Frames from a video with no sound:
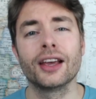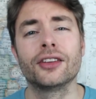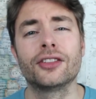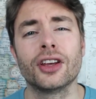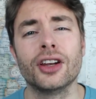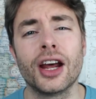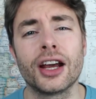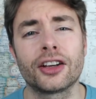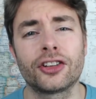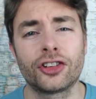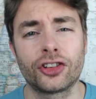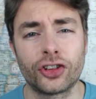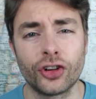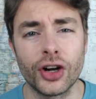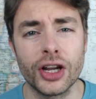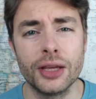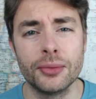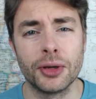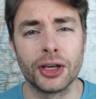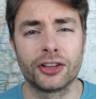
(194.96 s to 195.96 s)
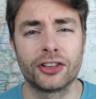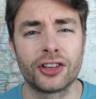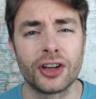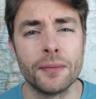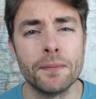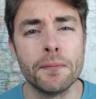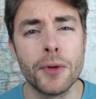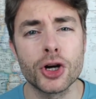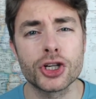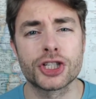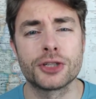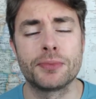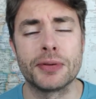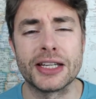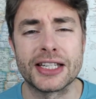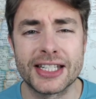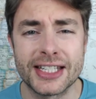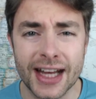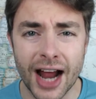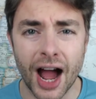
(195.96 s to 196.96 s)
is an extremist and must
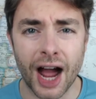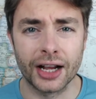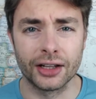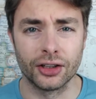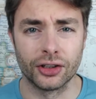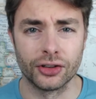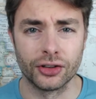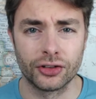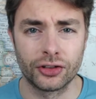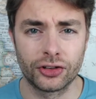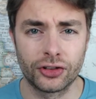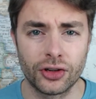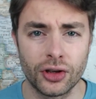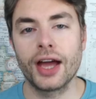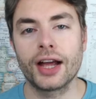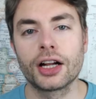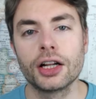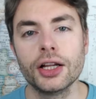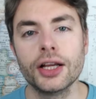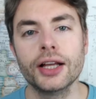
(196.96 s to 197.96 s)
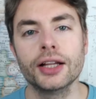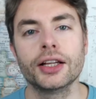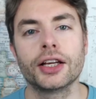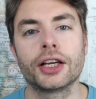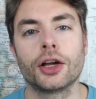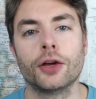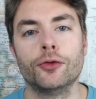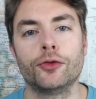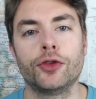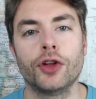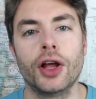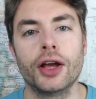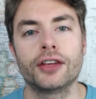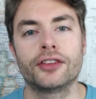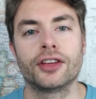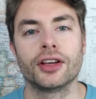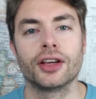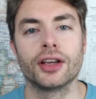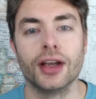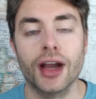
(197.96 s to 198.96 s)
be silenced. They're clearly
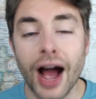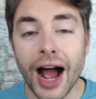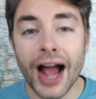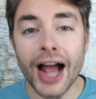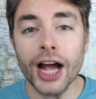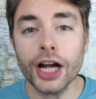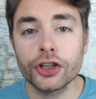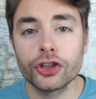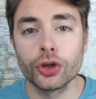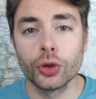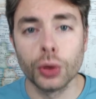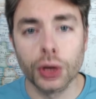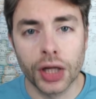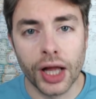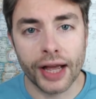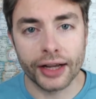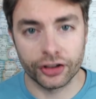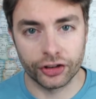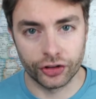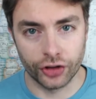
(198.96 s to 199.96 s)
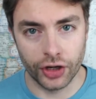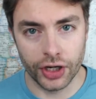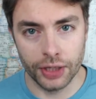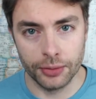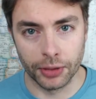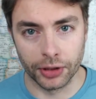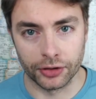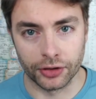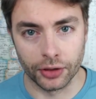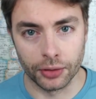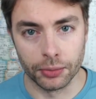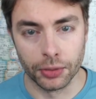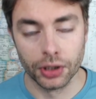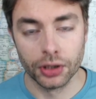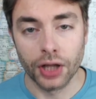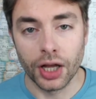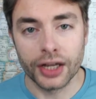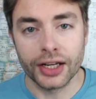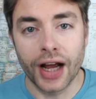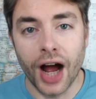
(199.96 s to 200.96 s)
conflating actual extremism,
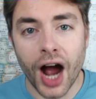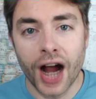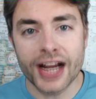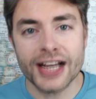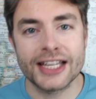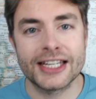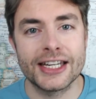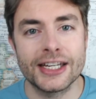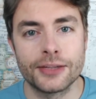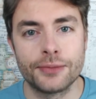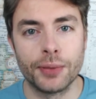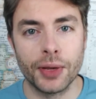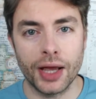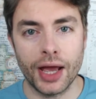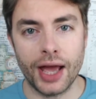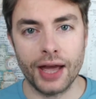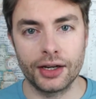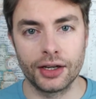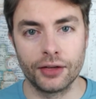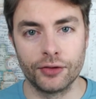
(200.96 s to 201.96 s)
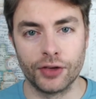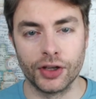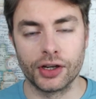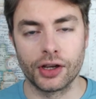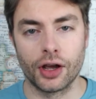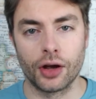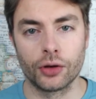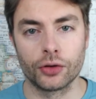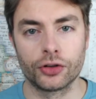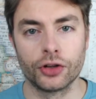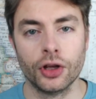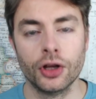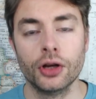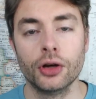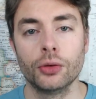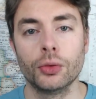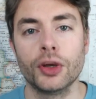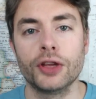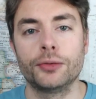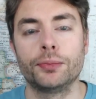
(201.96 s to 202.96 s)
like ISIS beheading videos,
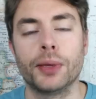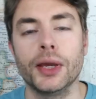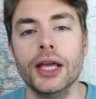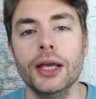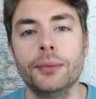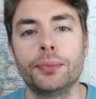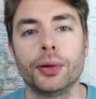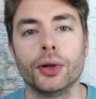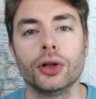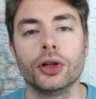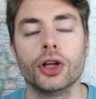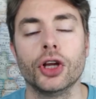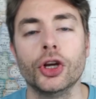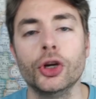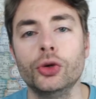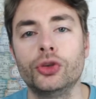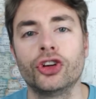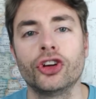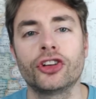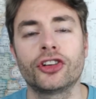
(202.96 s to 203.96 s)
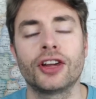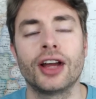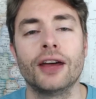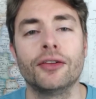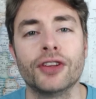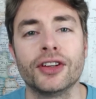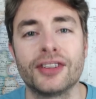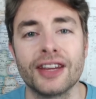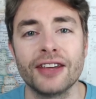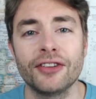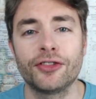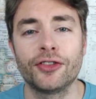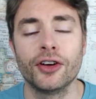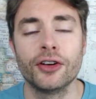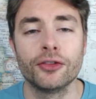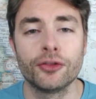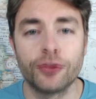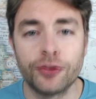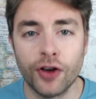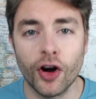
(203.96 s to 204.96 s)
with people who just have a
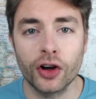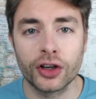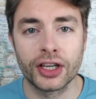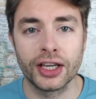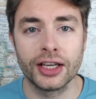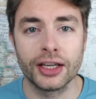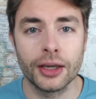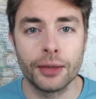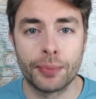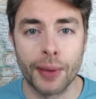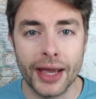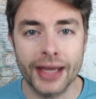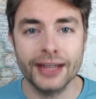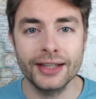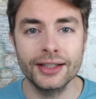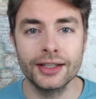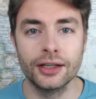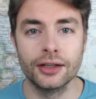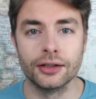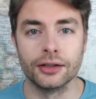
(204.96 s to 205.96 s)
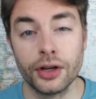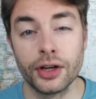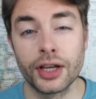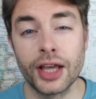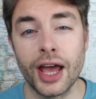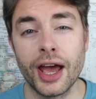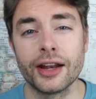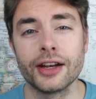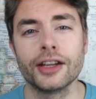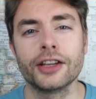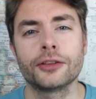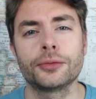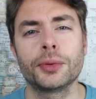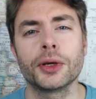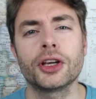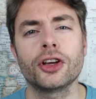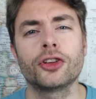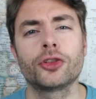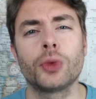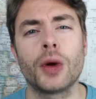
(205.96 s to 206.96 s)
different fucking opinion. And again, it's
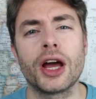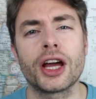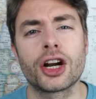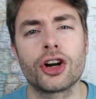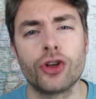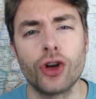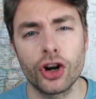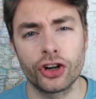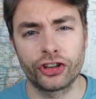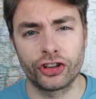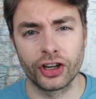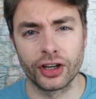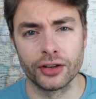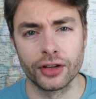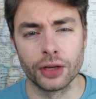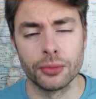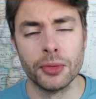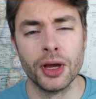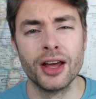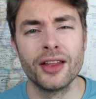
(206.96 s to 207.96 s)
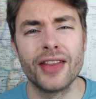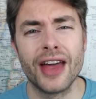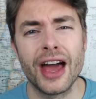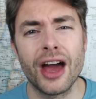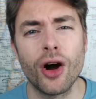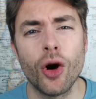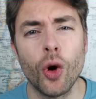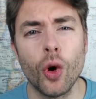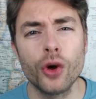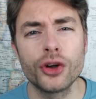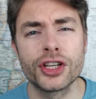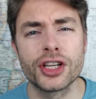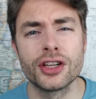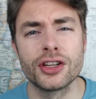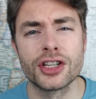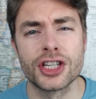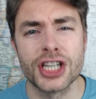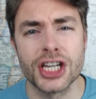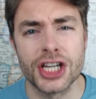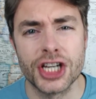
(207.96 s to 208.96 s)
because we're crushing them. Their
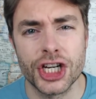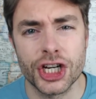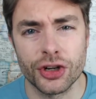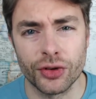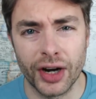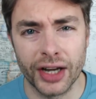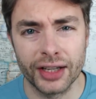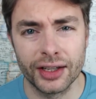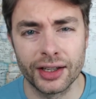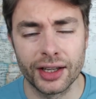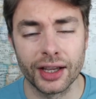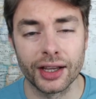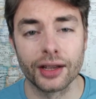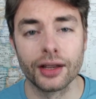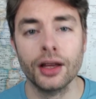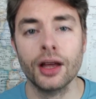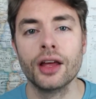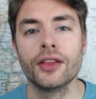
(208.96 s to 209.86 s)
audience is shrinking.